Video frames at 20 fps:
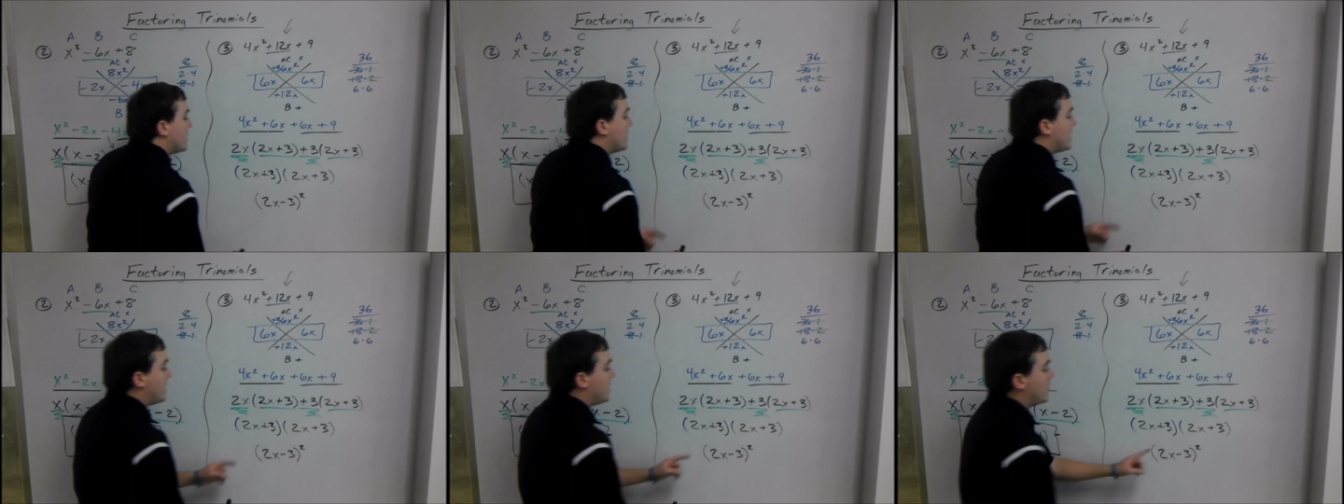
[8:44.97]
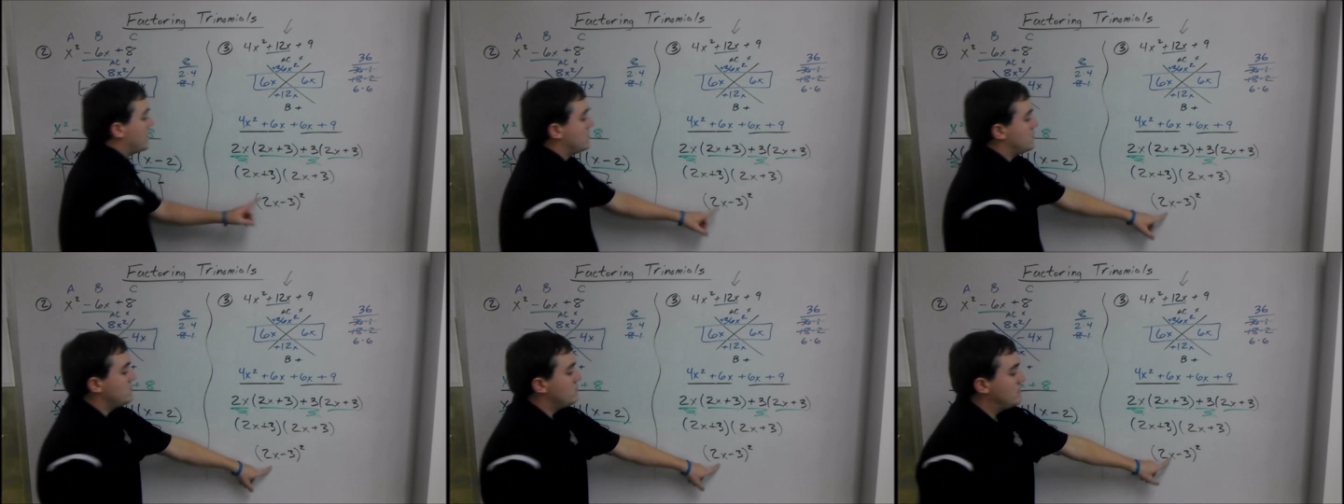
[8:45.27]

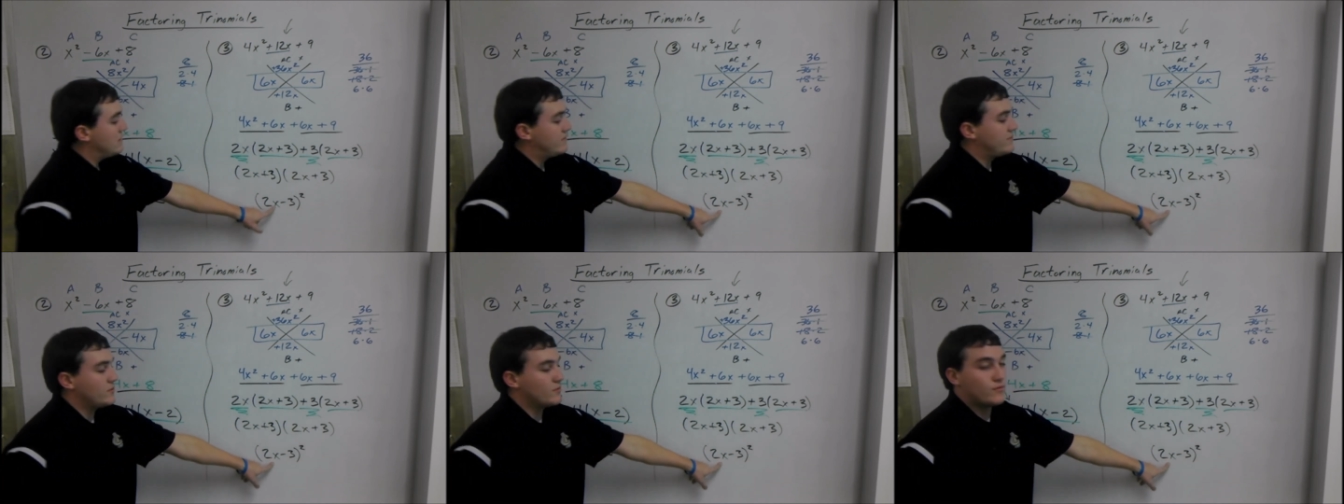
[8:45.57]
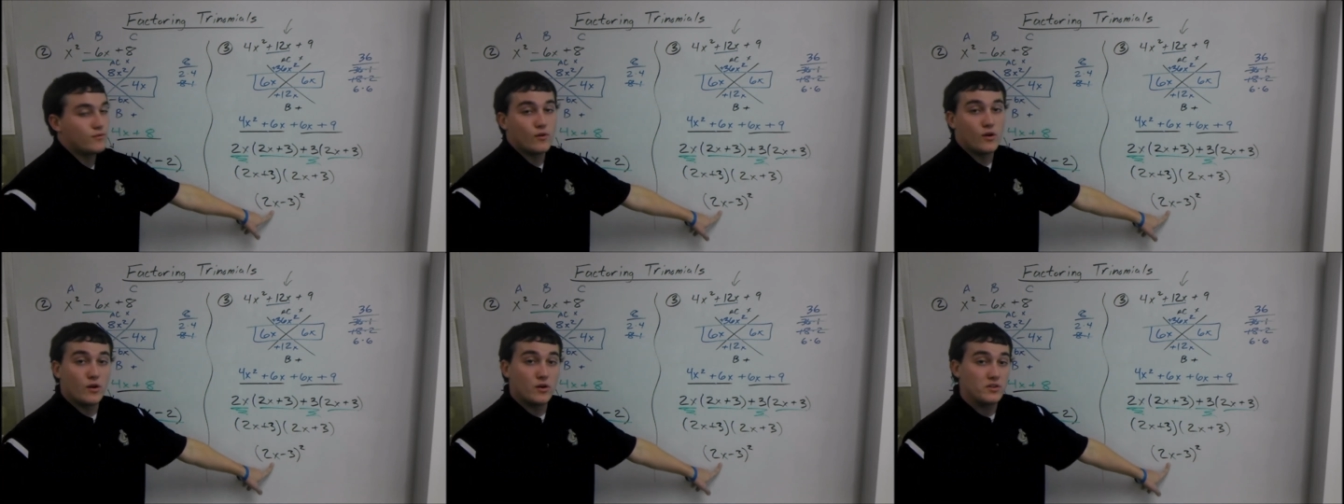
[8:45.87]
And if you
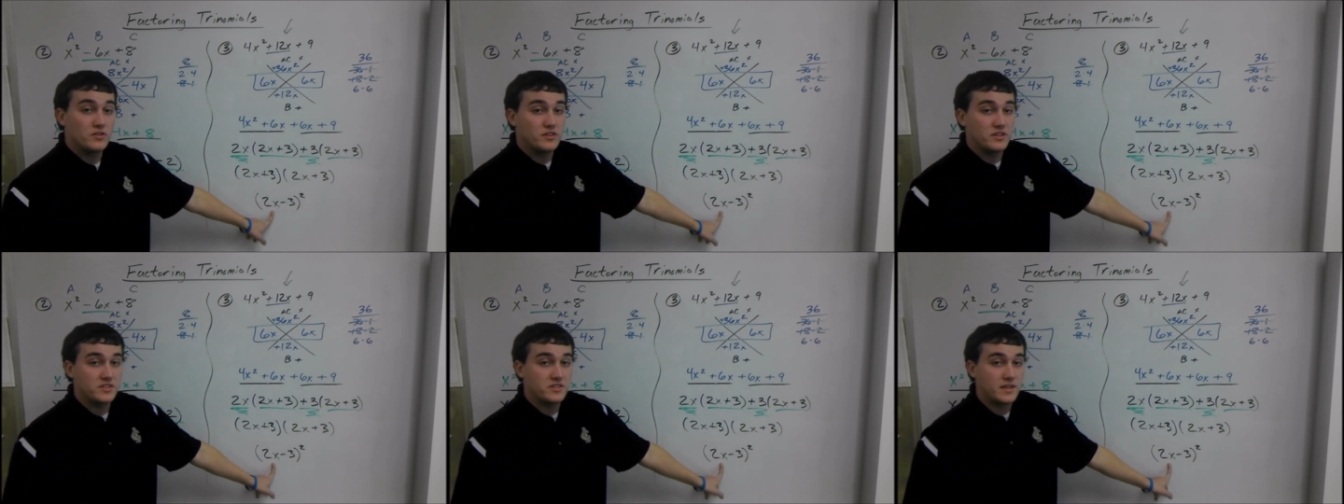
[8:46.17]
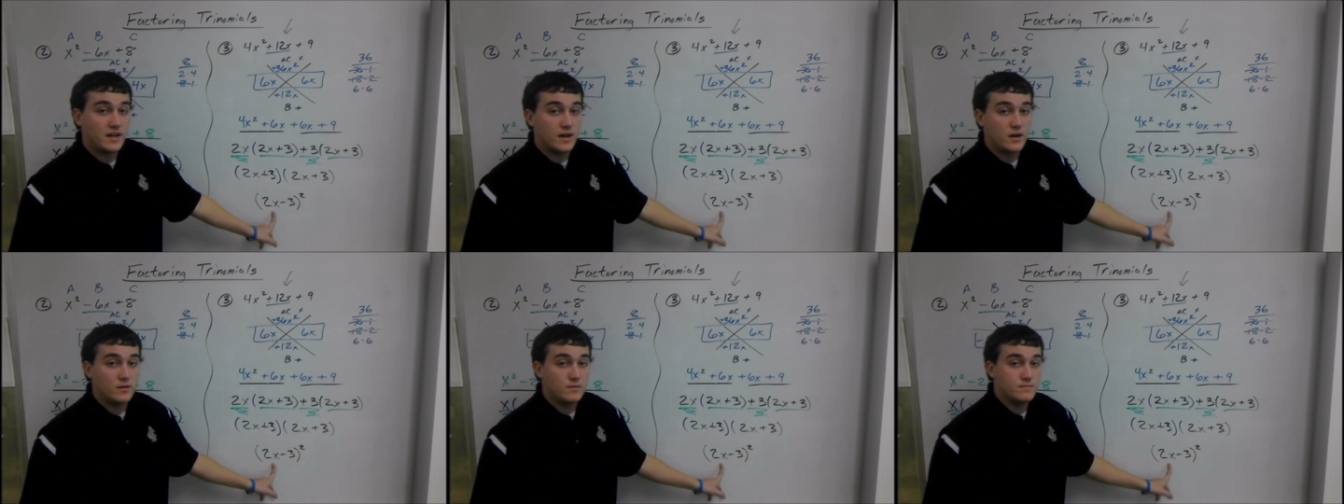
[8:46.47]
FOIL this
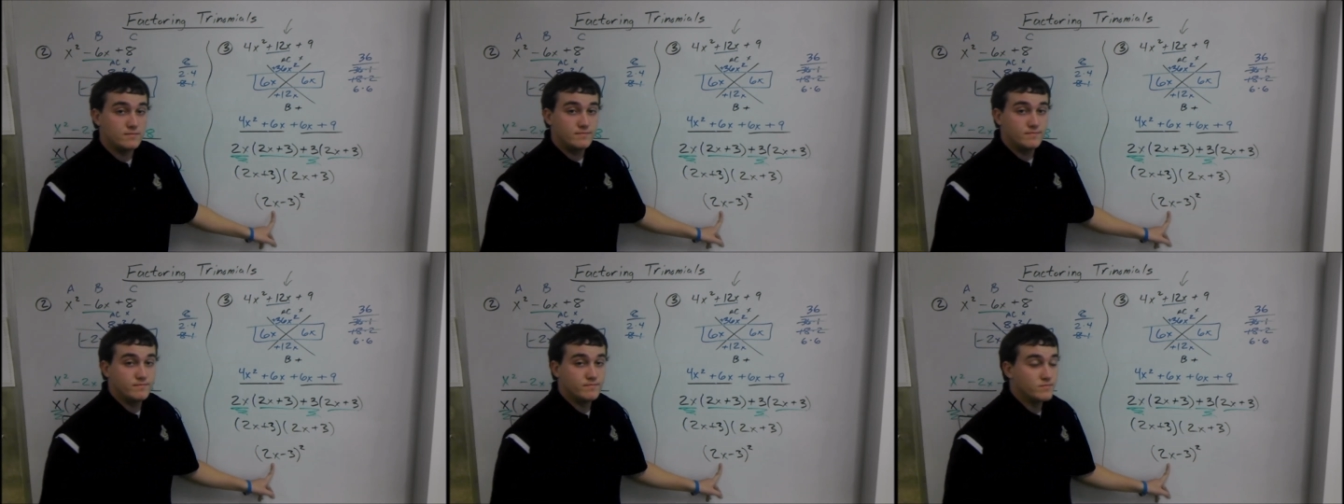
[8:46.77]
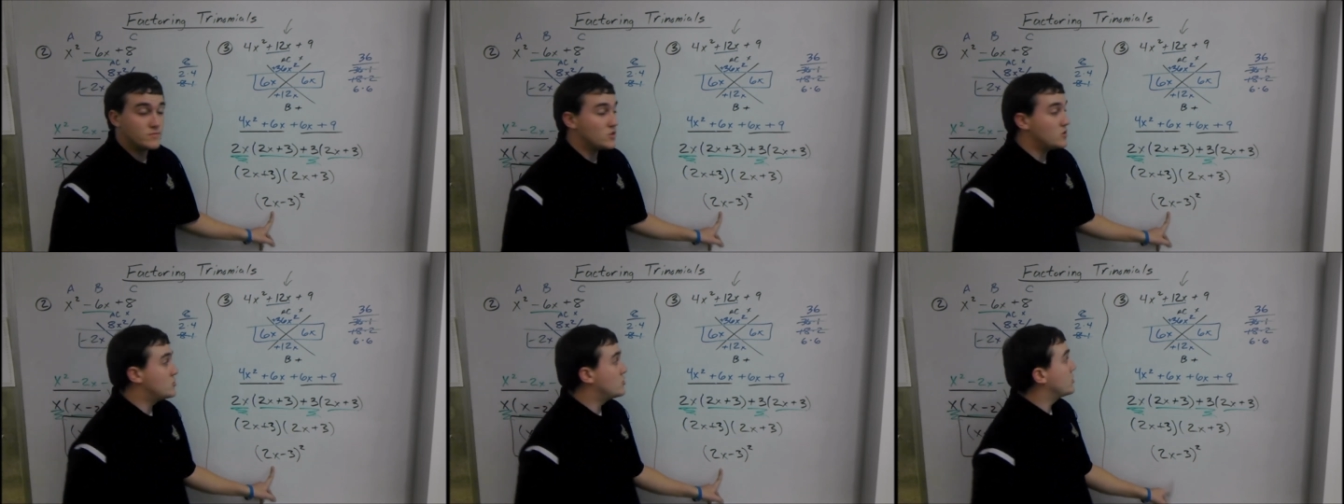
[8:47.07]
out,
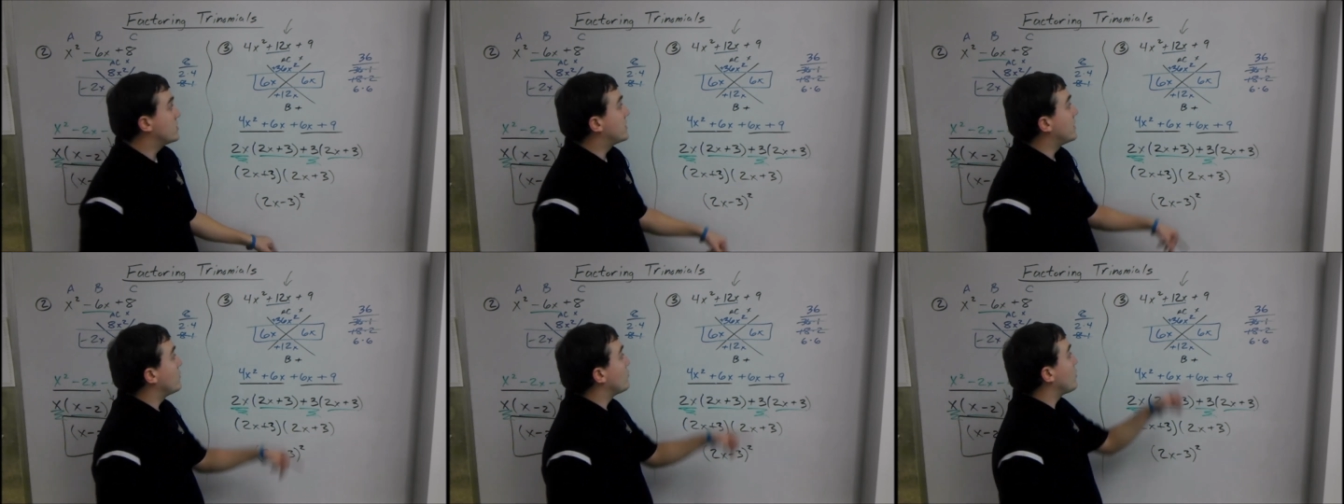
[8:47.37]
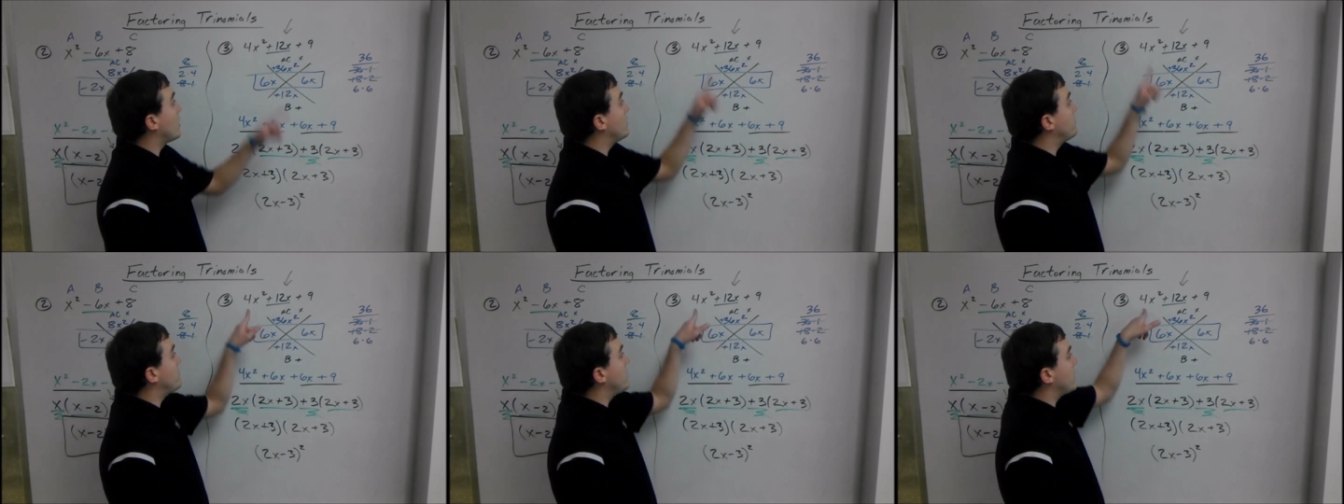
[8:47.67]
you should get
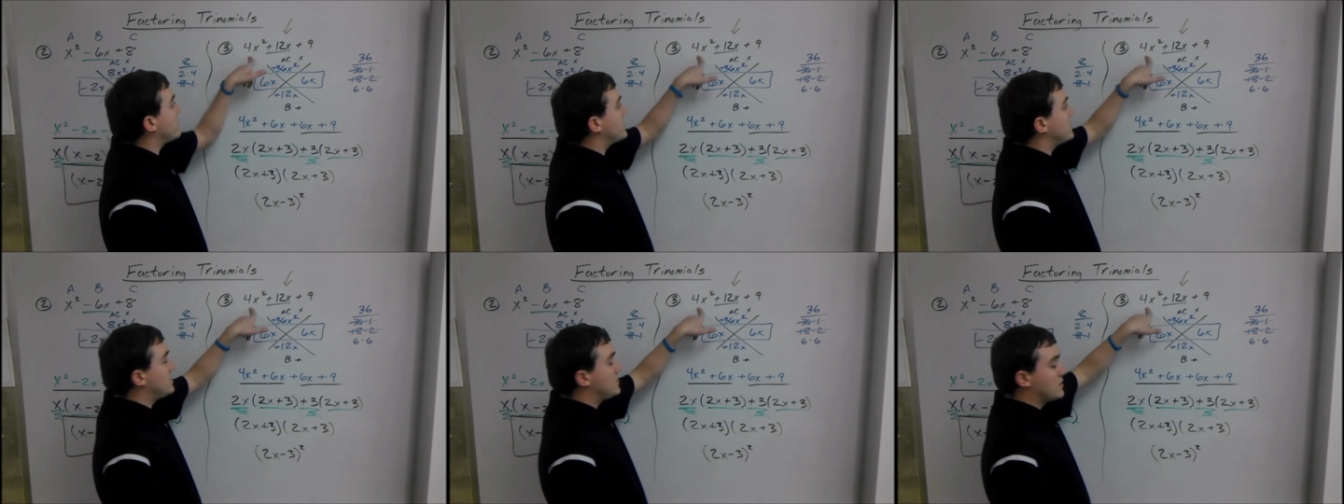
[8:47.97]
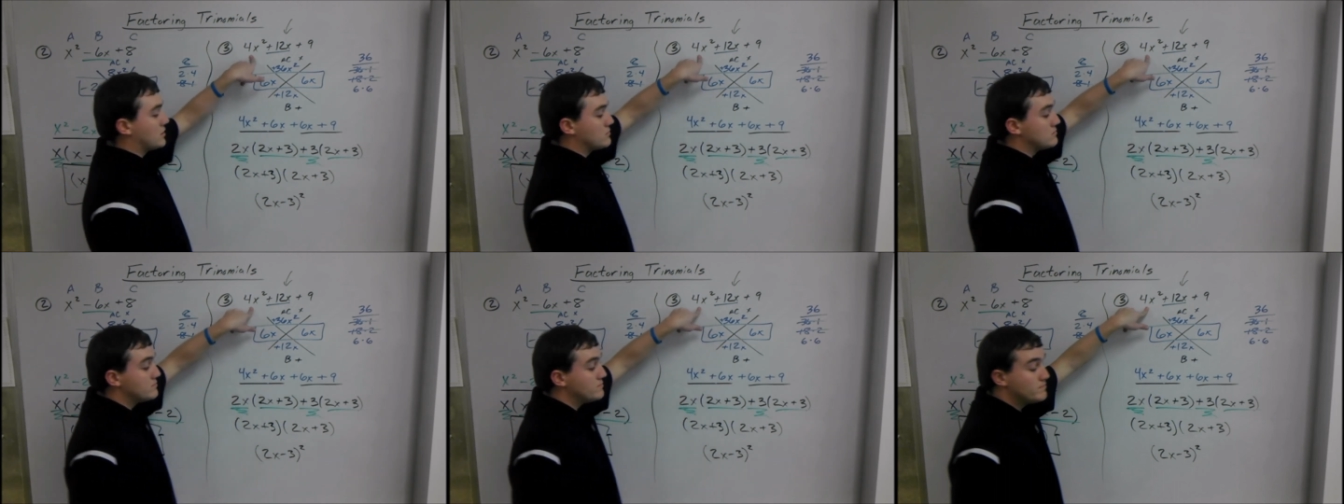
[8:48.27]
right back to
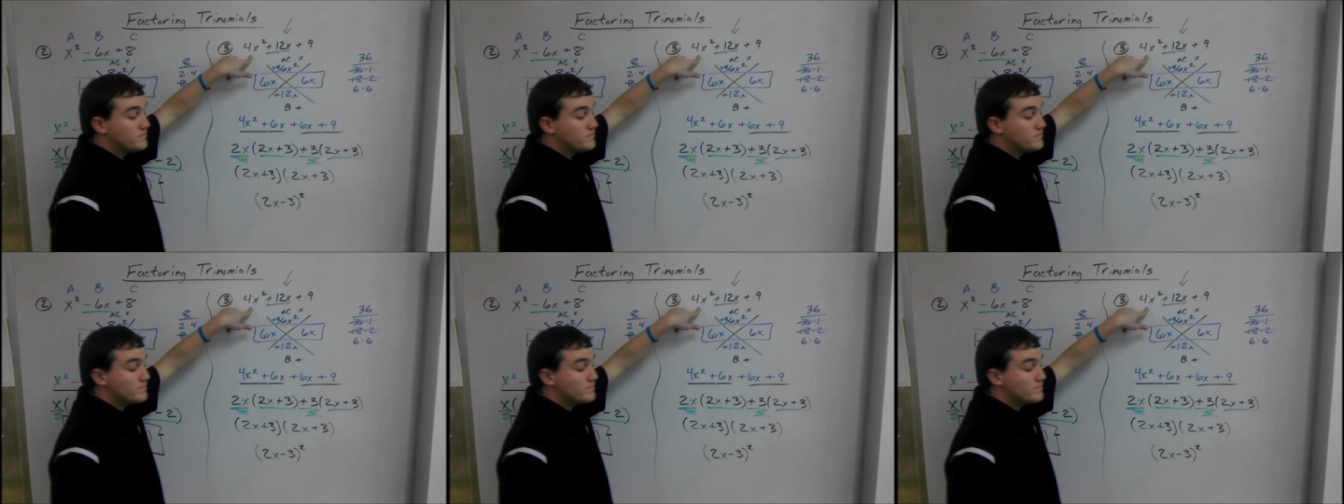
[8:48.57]
here.